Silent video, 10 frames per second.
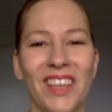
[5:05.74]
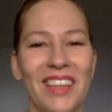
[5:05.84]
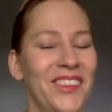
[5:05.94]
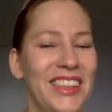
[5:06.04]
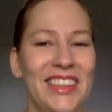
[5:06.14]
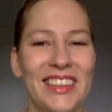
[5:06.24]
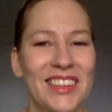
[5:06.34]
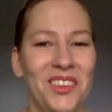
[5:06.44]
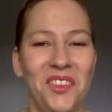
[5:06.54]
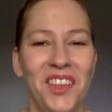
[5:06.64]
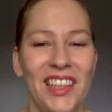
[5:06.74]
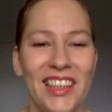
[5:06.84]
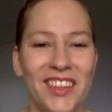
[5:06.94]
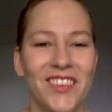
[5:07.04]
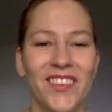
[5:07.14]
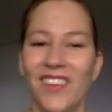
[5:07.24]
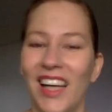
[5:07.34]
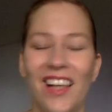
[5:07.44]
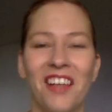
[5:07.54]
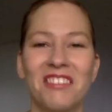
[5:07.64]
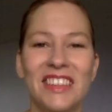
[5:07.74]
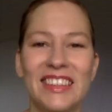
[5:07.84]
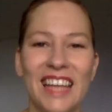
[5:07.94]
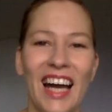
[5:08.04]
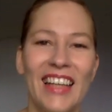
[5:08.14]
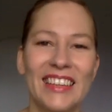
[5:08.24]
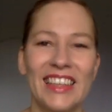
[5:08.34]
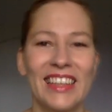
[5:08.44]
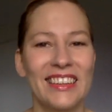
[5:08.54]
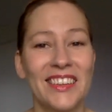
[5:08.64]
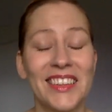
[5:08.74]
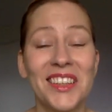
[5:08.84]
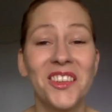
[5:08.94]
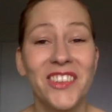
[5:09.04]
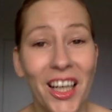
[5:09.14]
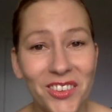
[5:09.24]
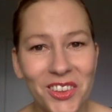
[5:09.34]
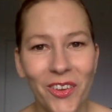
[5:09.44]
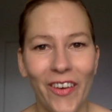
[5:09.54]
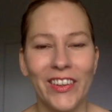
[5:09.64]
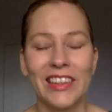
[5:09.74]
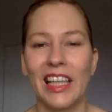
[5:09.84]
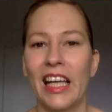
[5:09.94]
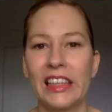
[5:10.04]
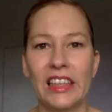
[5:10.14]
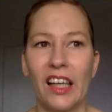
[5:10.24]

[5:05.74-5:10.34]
which is really cool. I love these guys. They're so down to earth, and